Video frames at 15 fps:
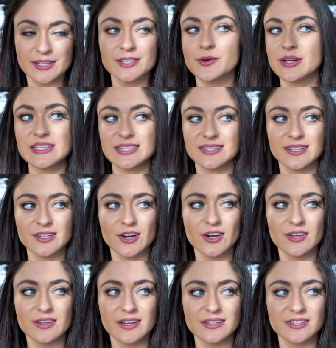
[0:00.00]
No, I didn't at all.
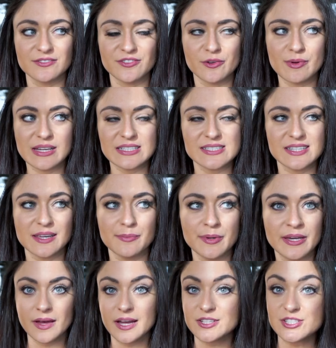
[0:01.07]
I didn't fall back asleep.
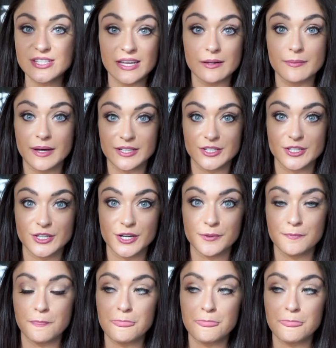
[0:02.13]
I just kind of monitor.